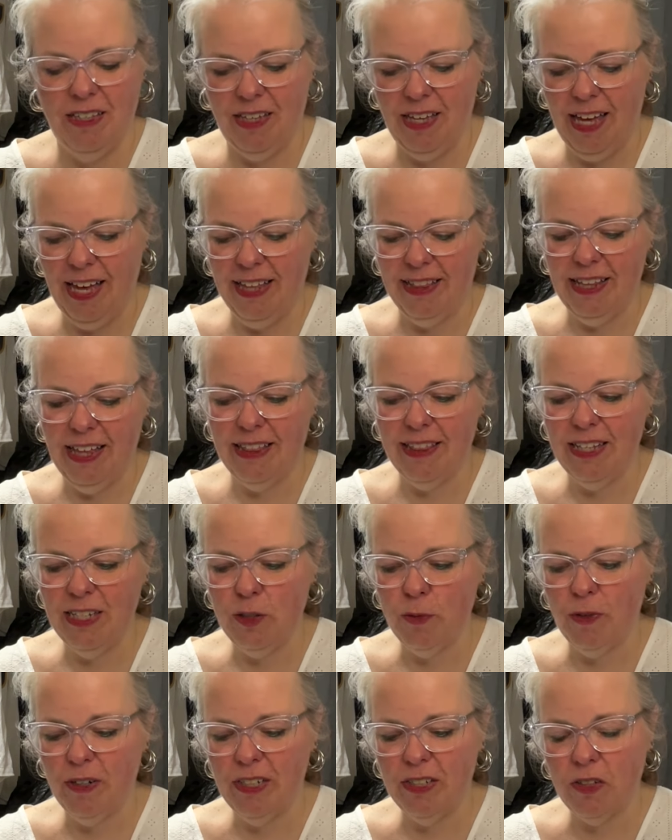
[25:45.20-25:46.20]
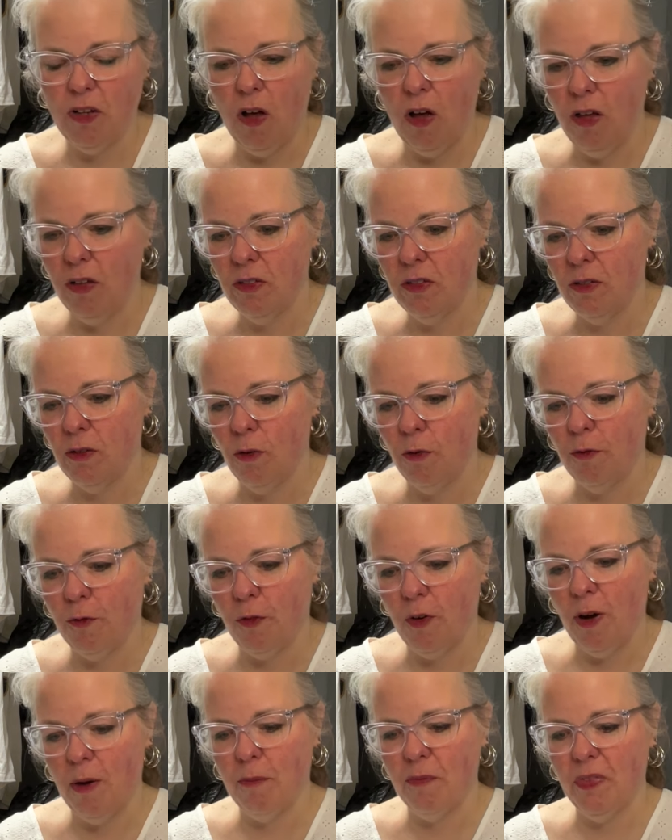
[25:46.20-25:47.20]
And then this one is also
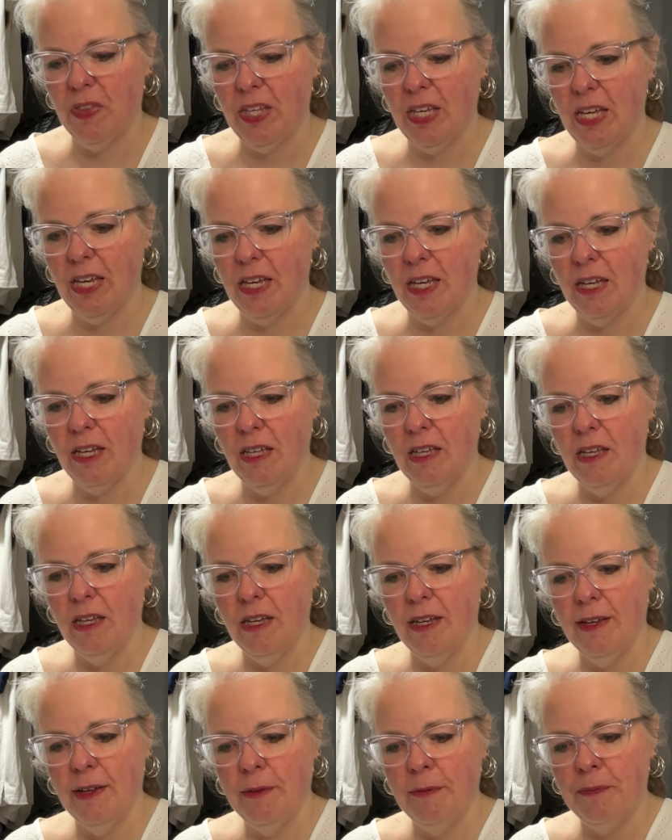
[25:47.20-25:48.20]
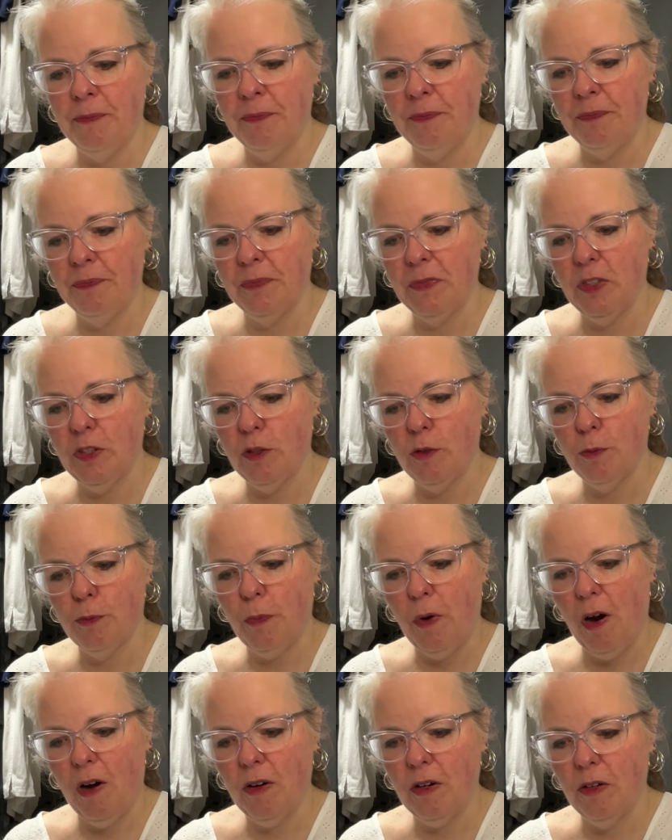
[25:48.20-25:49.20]
from the
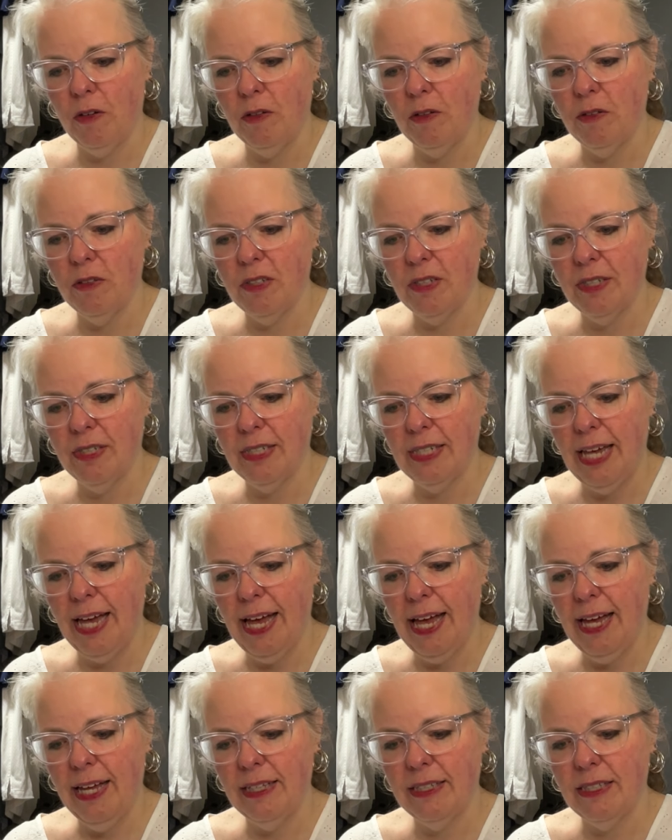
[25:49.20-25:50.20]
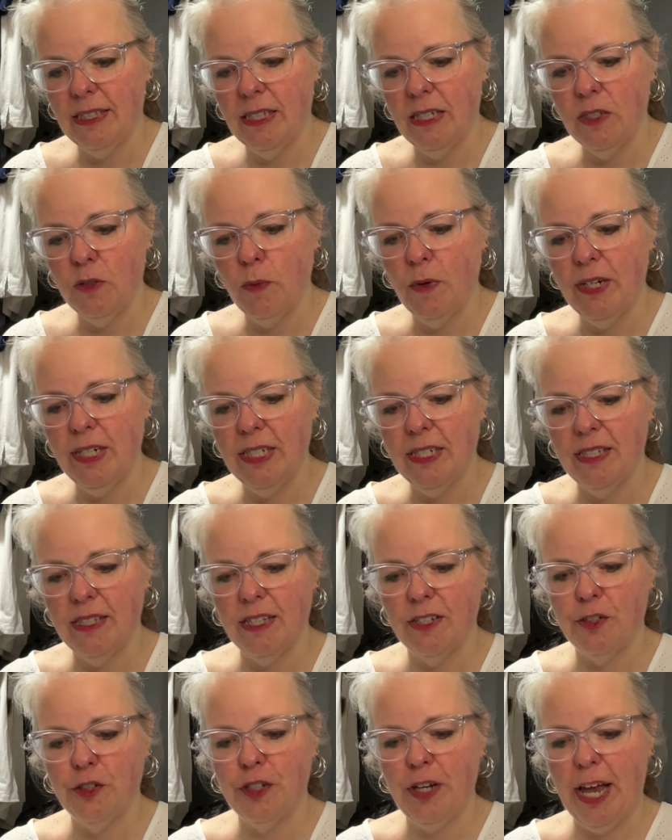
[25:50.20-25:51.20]
sparkle set. This one is the
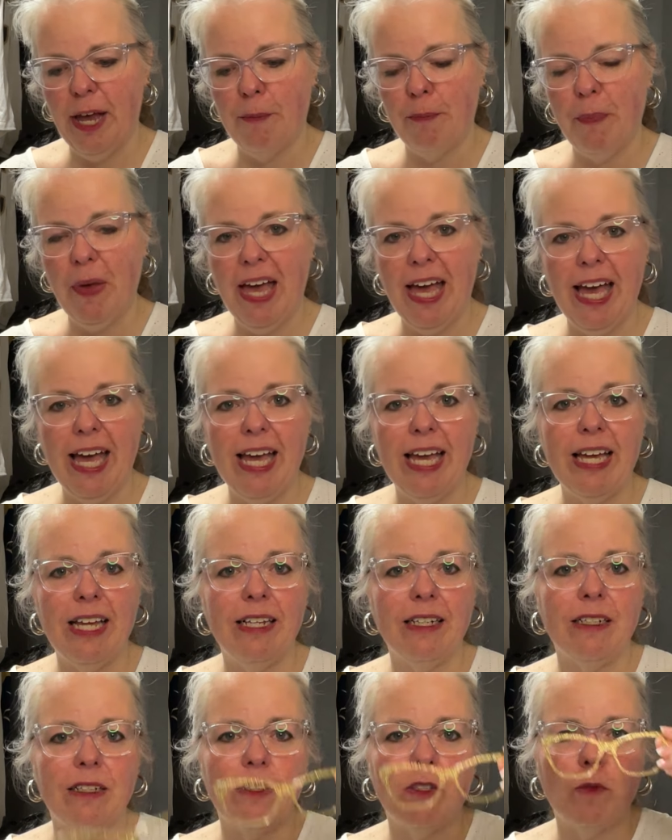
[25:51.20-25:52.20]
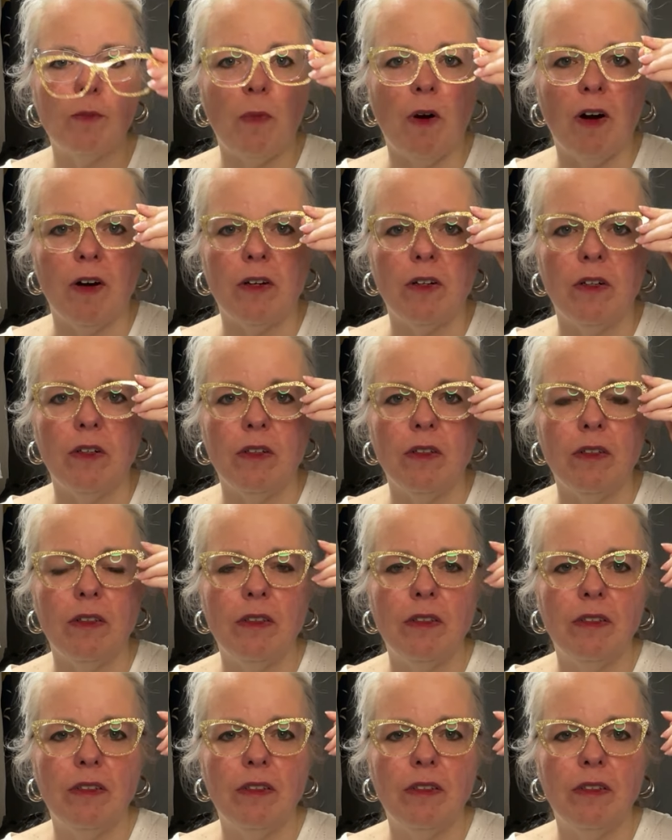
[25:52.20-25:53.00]
champagne sparkle.